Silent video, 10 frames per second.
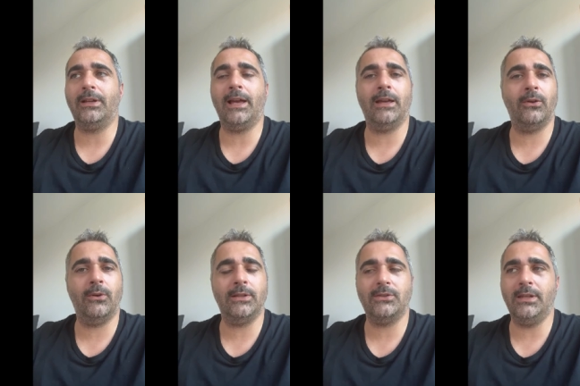
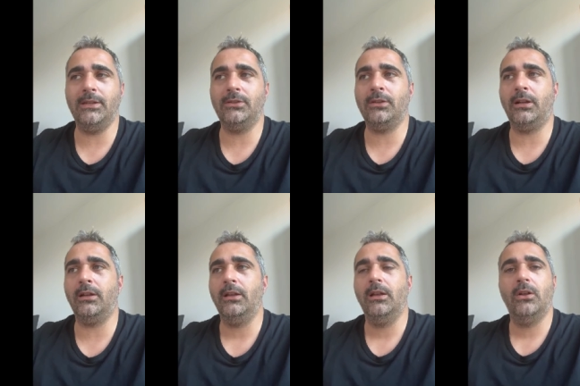Kaio, it's
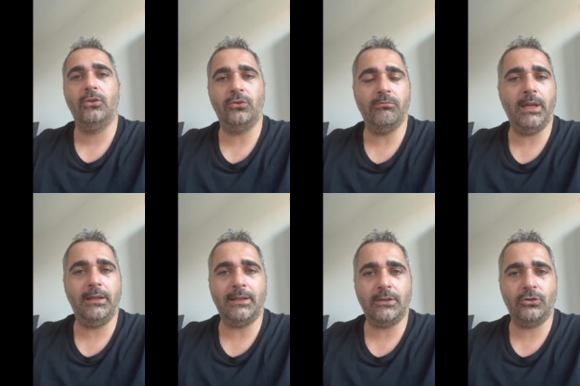easier to
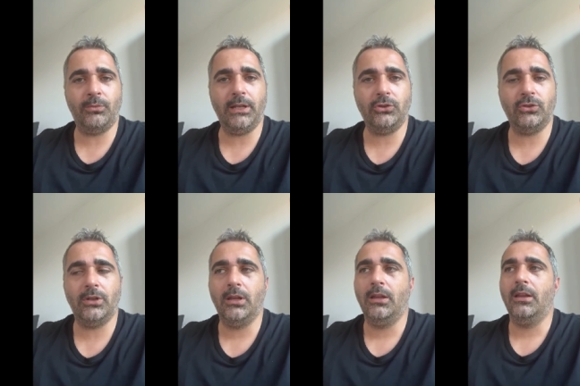make that switch.
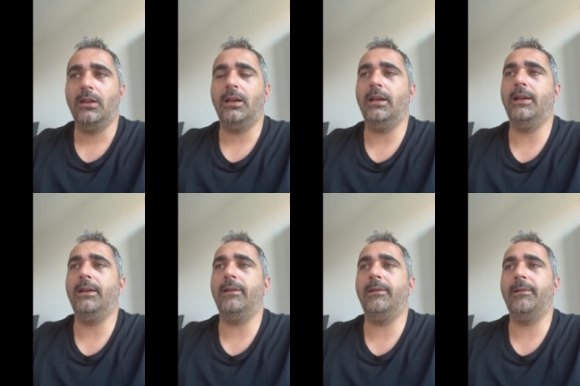
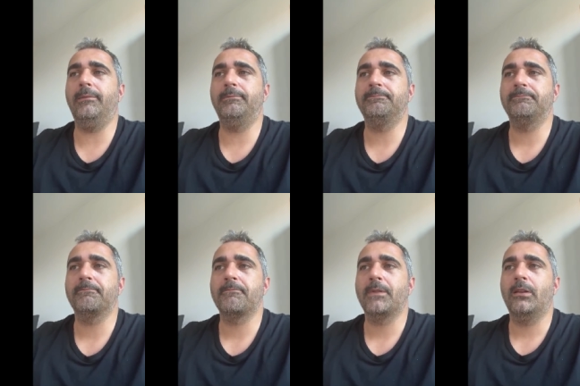Um,
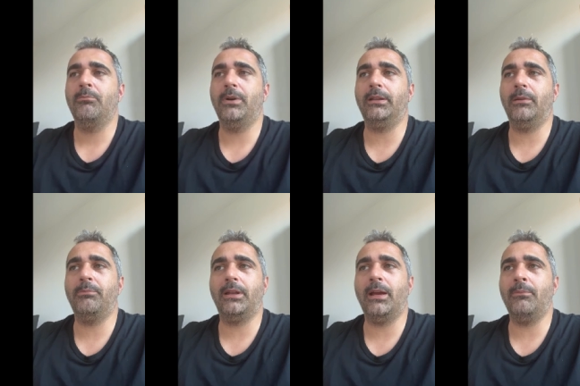but
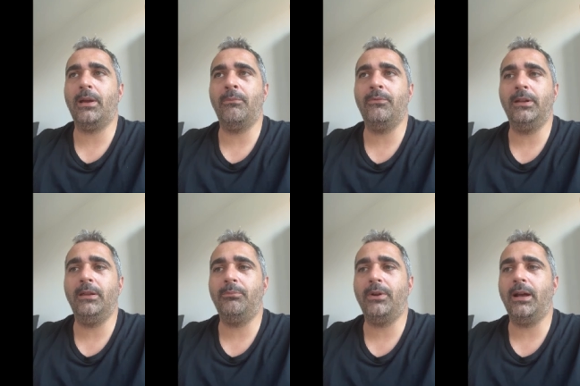but I'm I'm
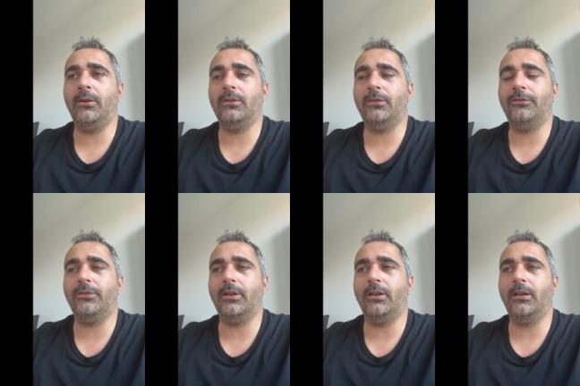really proud of
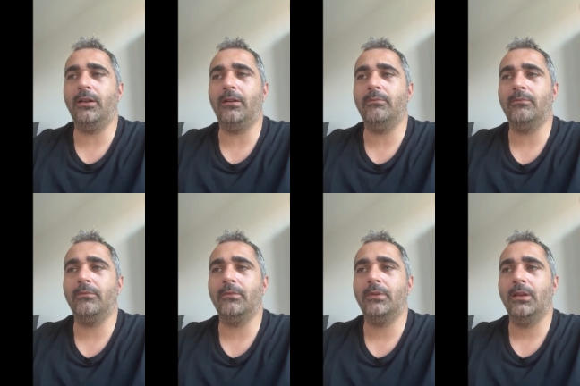um,
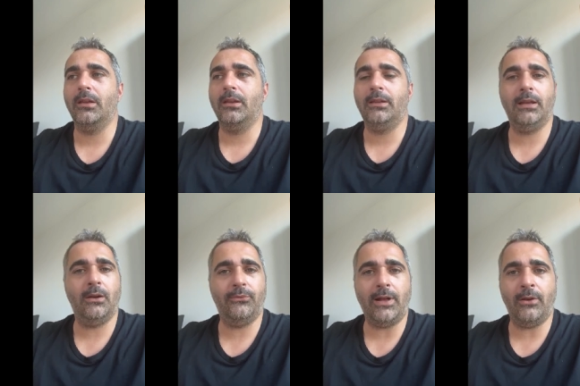yeah
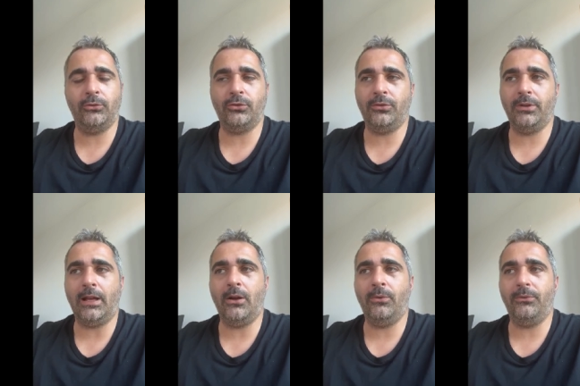of how Zuri
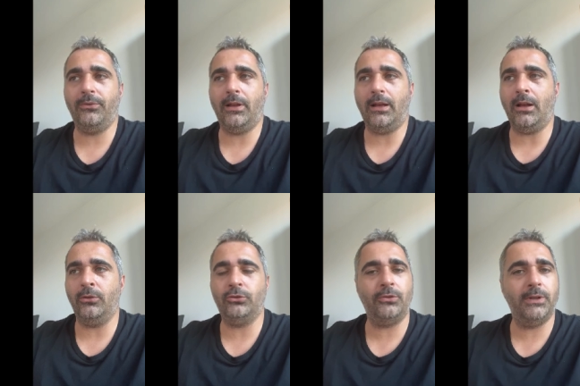how
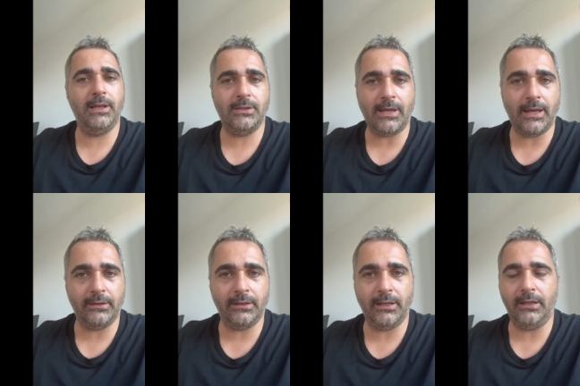how Zuri is
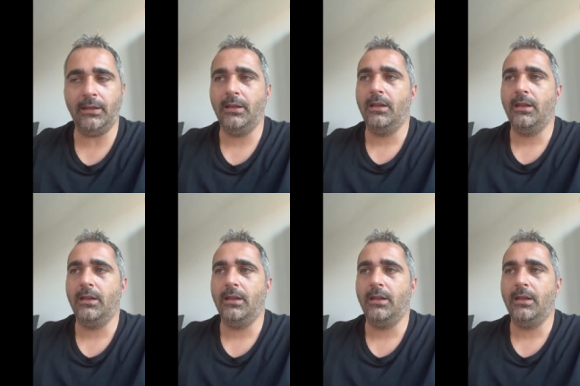handling